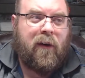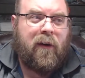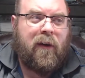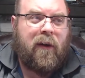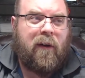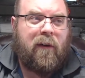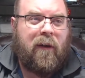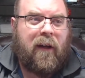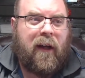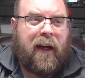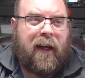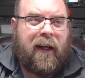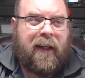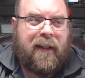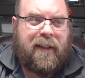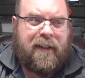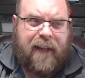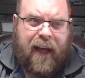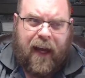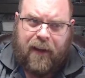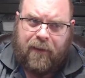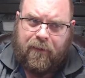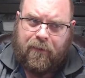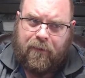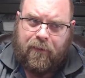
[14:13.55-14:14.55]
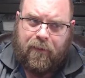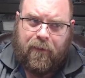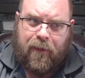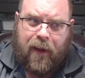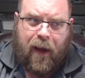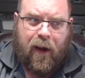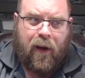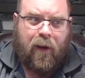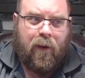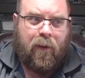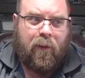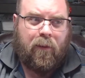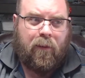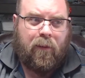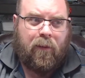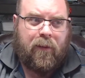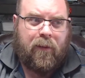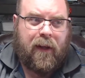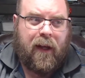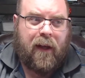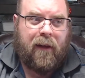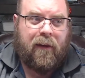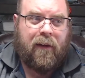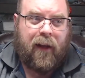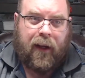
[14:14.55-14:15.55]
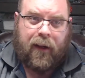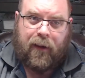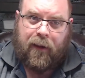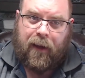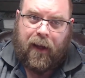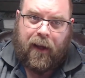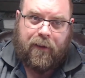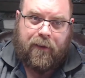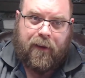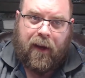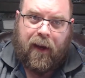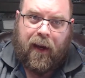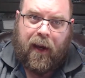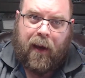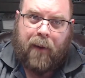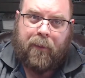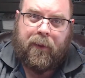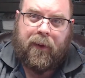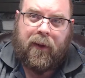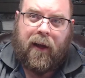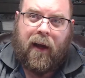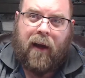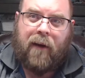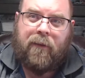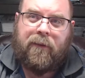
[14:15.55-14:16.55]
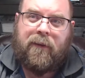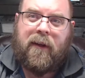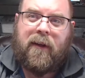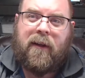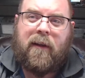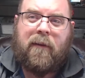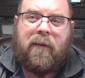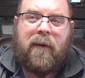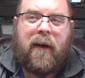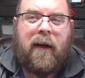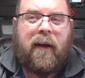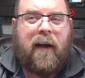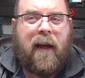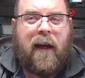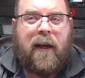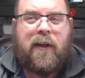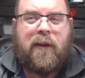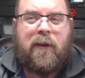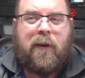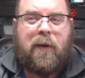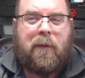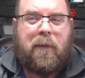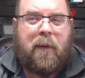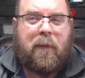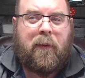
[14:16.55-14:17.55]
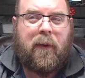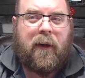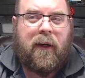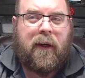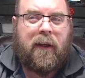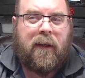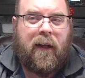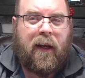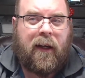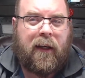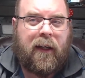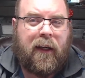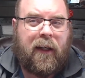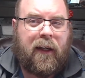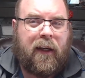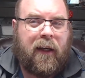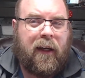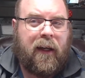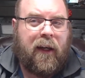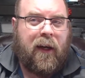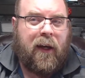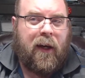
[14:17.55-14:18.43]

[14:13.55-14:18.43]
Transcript: and they were like, has that happened often? I'm like, actually, we've been pretty lucky.